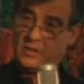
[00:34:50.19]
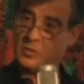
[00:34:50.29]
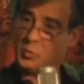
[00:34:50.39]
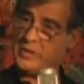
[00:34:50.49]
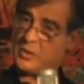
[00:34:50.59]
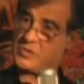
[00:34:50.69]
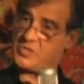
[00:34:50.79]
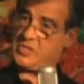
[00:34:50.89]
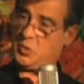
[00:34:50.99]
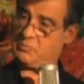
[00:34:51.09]
We are
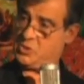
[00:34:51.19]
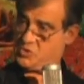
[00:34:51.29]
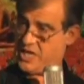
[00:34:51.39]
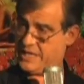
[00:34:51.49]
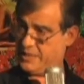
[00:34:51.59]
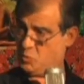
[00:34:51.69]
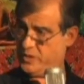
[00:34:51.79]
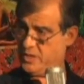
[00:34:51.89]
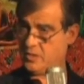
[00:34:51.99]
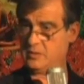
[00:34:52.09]
still mutating. We
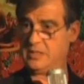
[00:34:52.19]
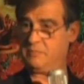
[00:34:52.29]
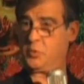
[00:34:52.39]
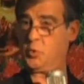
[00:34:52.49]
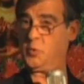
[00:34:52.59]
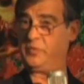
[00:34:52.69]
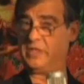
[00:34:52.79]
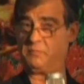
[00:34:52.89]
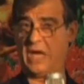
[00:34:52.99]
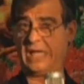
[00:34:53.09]
are improving
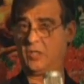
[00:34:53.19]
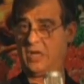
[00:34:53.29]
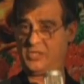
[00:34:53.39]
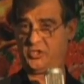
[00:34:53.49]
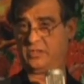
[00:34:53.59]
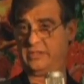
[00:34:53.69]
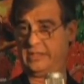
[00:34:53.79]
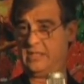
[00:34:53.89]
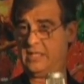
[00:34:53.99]
biologically.